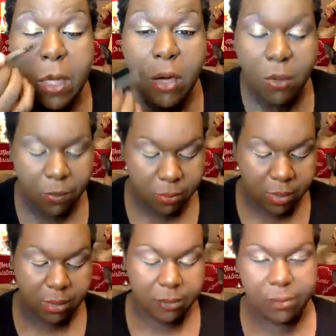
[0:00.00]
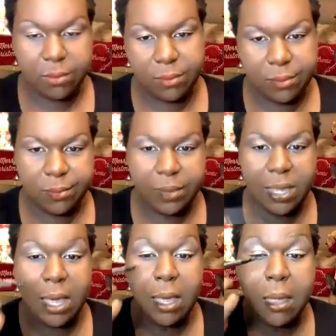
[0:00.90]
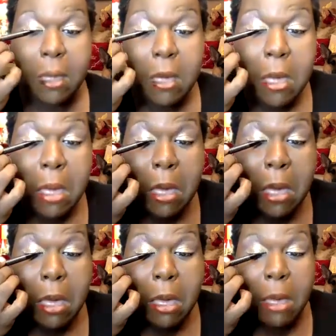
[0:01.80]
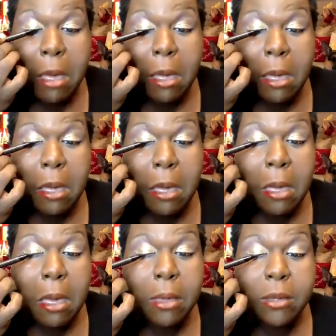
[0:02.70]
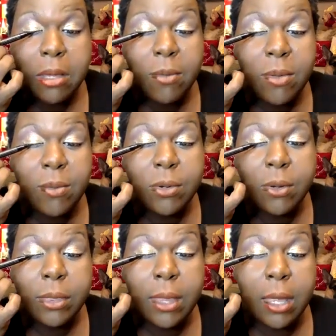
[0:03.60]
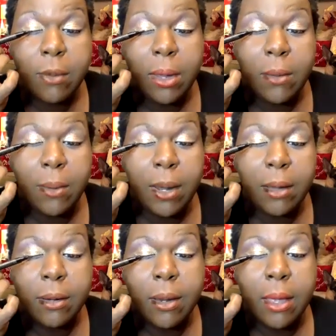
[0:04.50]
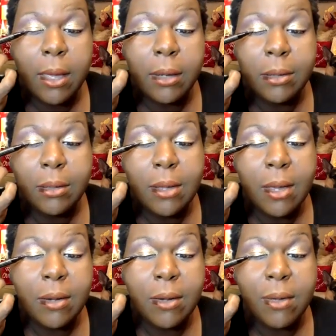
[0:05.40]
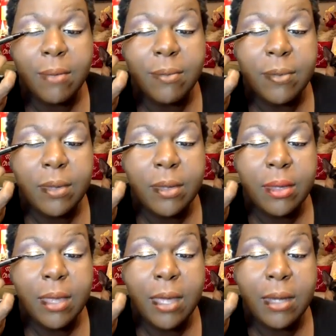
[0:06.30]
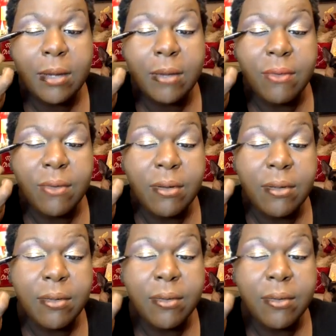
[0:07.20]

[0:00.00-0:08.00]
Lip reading: Oh, well, yeah. Uh, some people do it the other way around. Y'all know I'm kind of different.